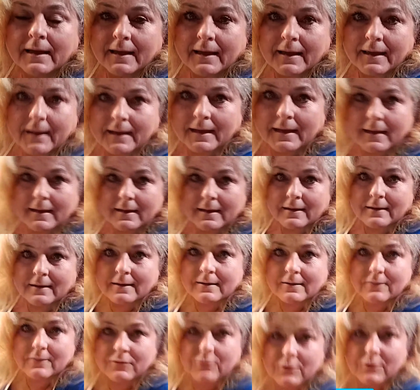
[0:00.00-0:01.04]
And
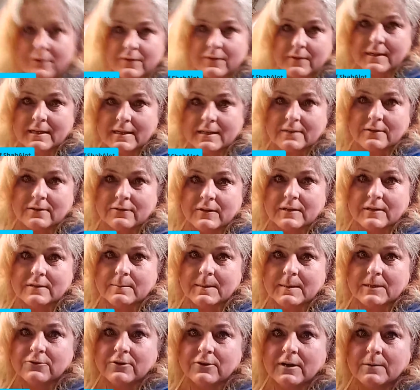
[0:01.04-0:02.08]
of course I need to fix
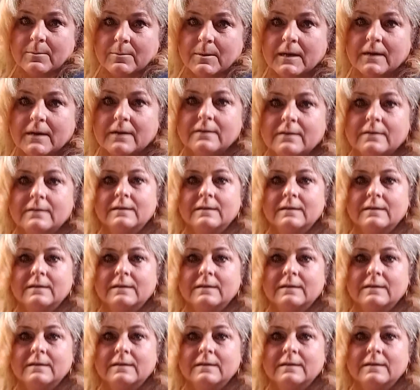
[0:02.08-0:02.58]
my tripod.